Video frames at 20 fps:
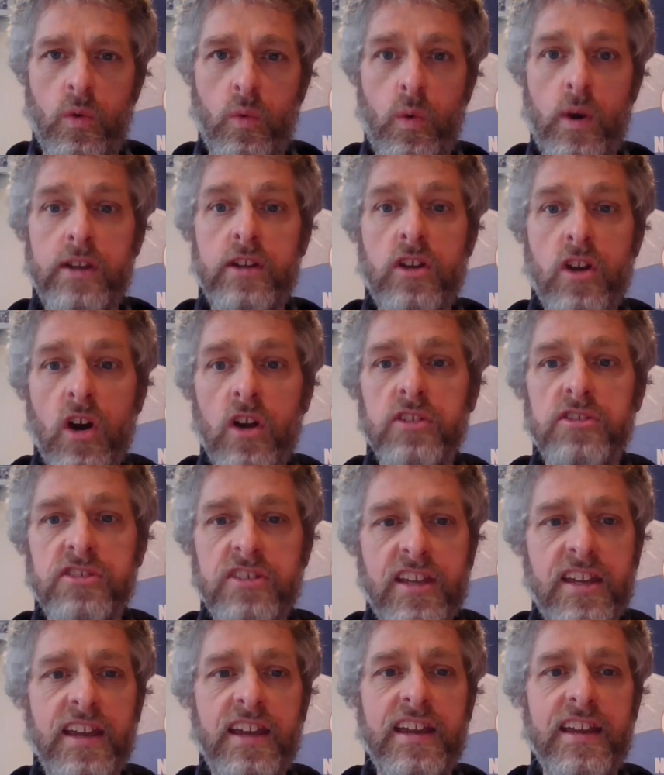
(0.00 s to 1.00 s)
When
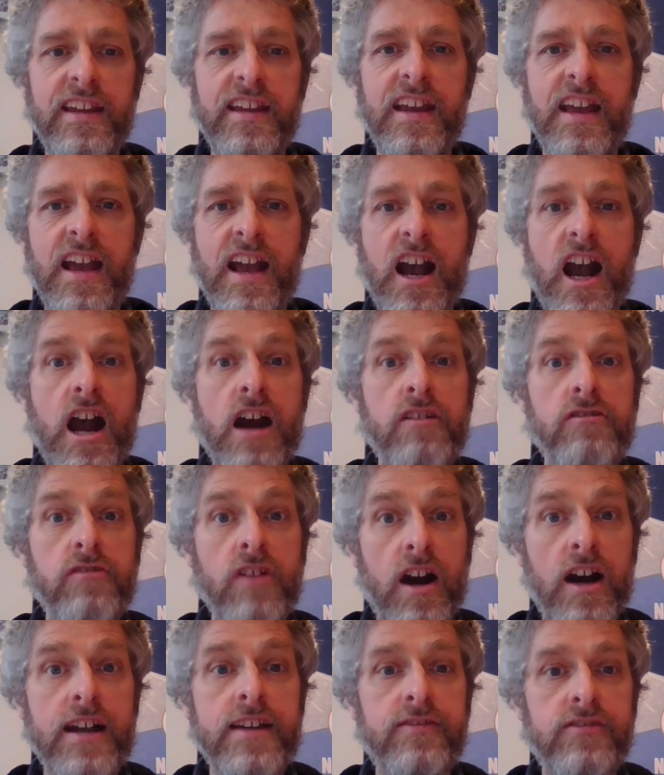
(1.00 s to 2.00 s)
God's king
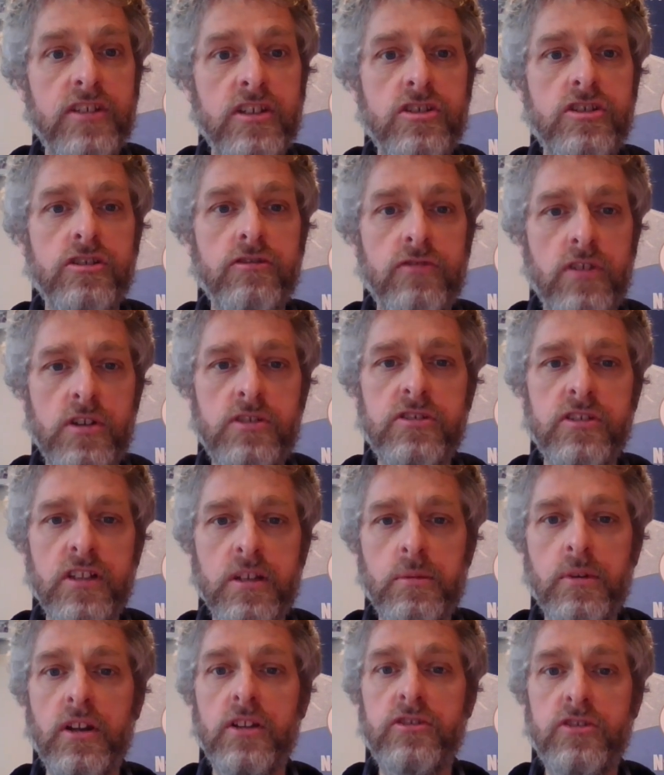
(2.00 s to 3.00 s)
arrived in
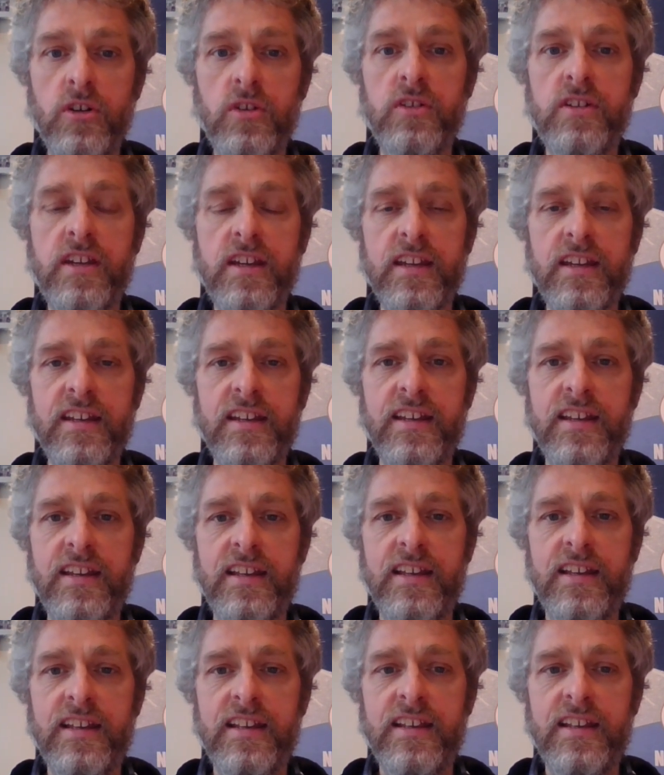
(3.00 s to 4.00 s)
Jerusalem on a donkey,
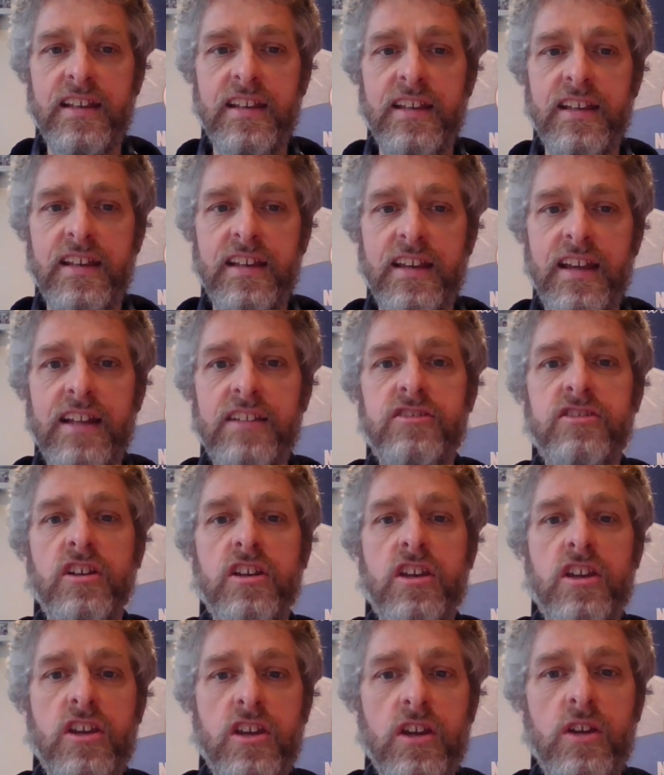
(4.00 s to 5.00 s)
it's a
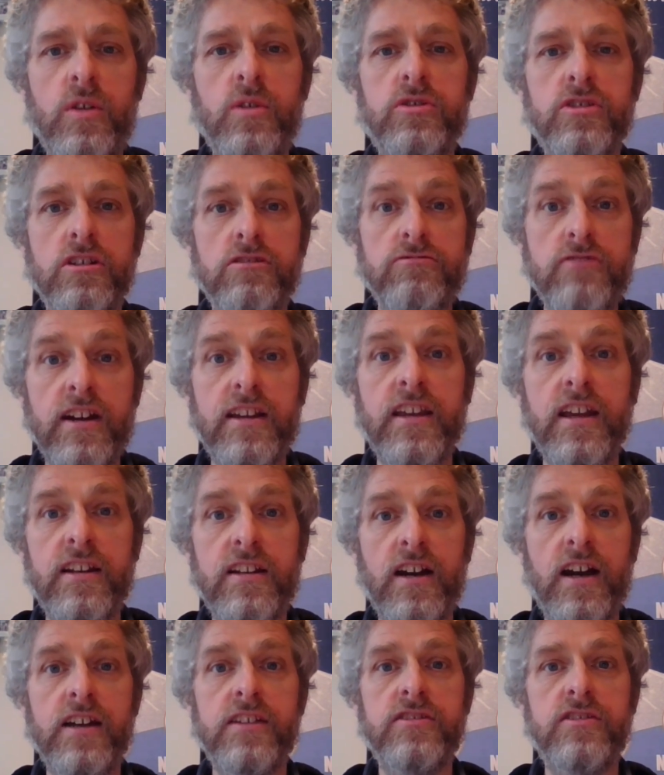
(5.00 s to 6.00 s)
cue to
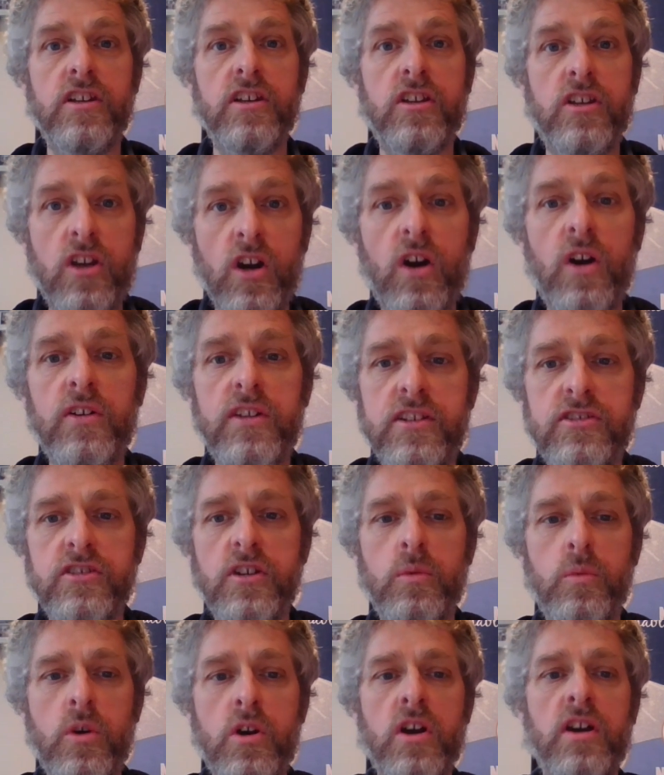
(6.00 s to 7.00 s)
recognize that God is
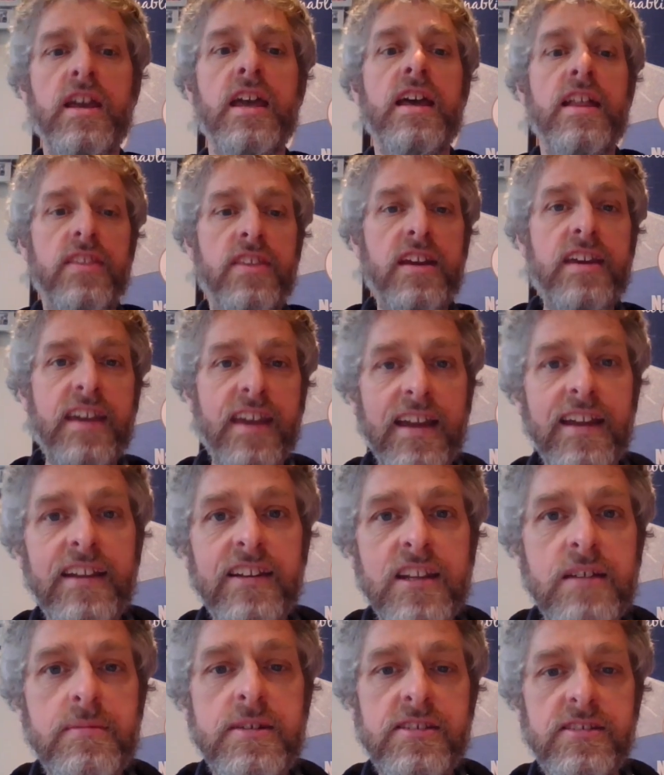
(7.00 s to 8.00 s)
at work. The
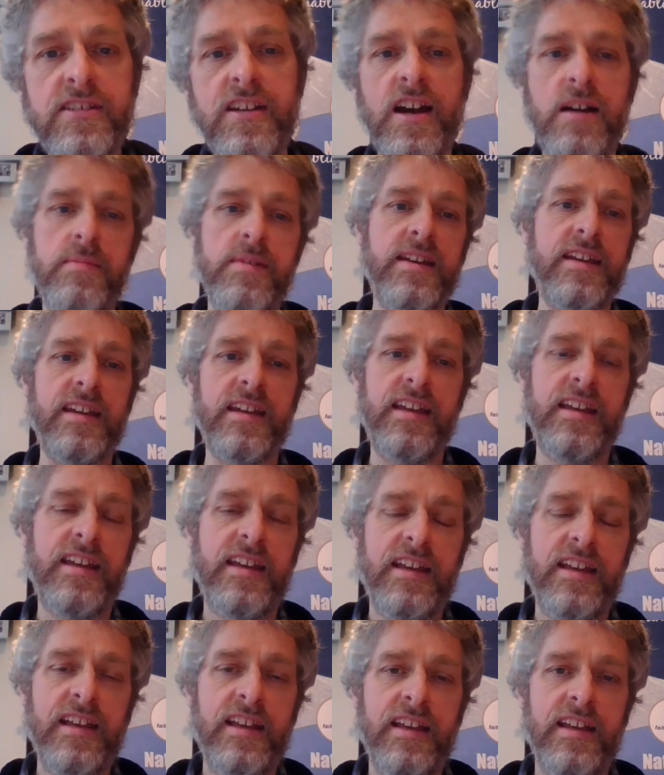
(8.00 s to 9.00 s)
kingdom is coming.
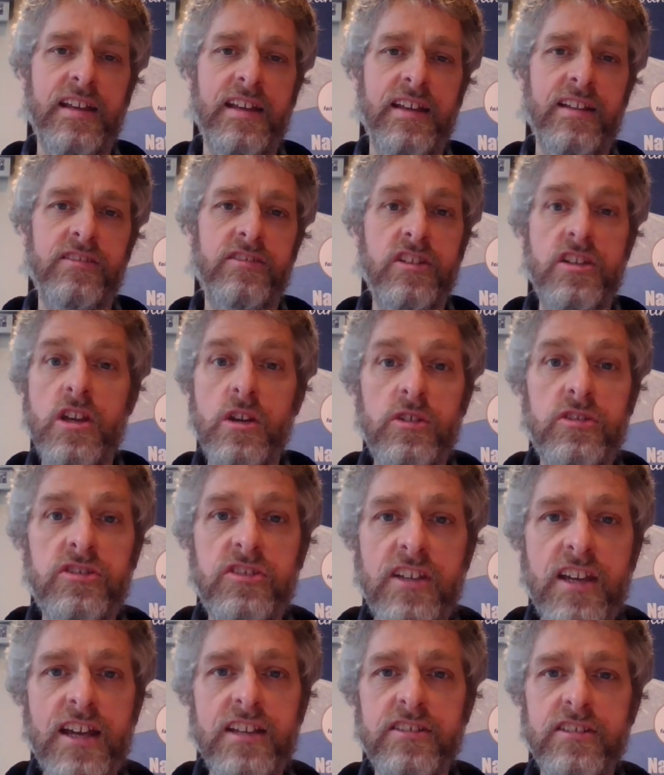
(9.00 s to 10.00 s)
To use
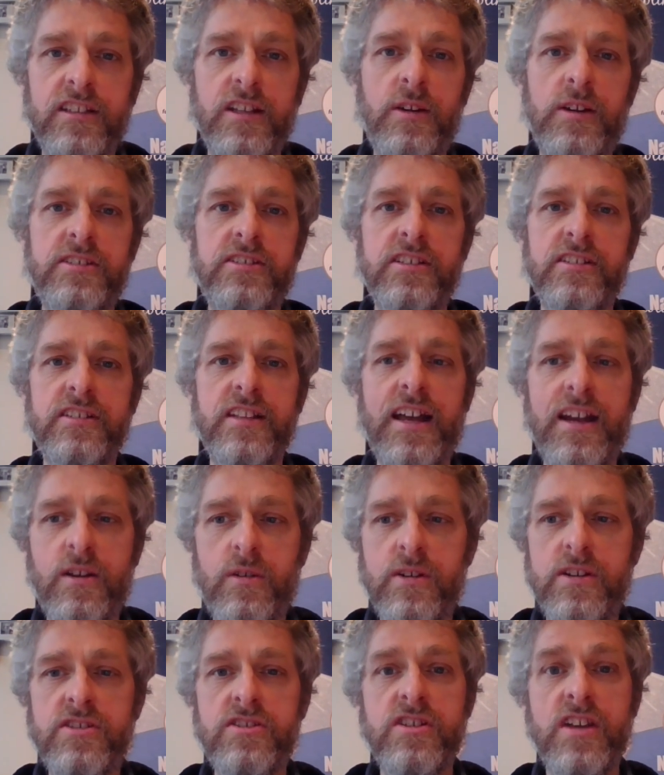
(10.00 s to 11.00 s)
C.S. Lewis's
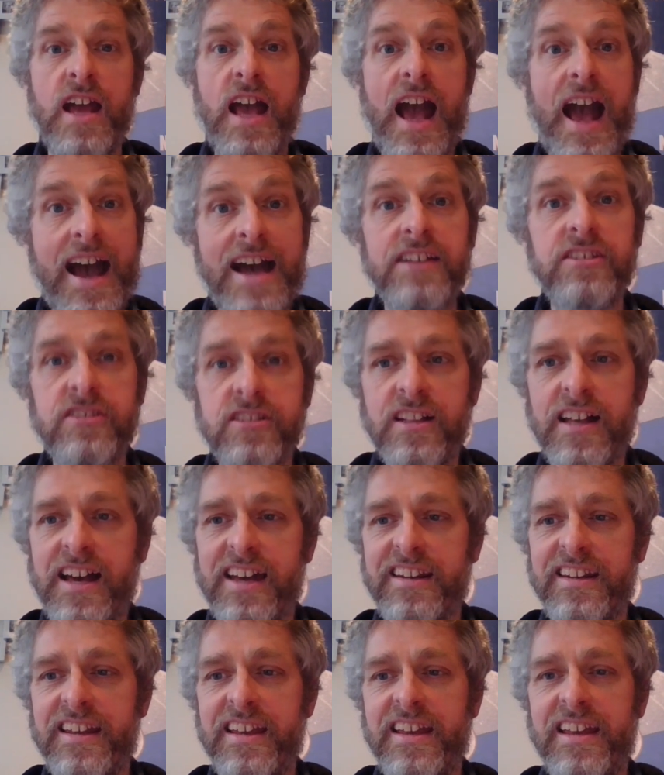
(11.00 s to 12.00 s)
language,
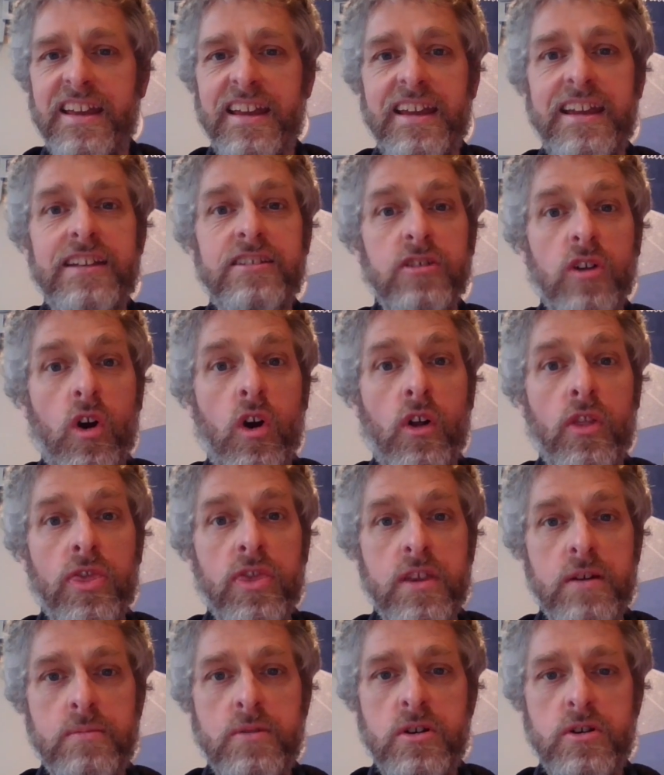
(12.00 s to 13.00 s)
Aslan is
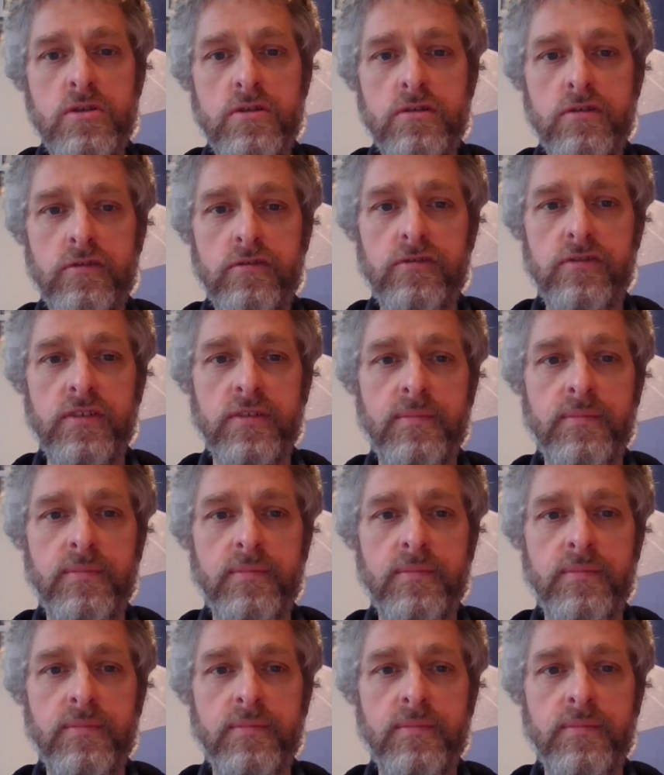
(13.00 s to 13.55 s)
on the move.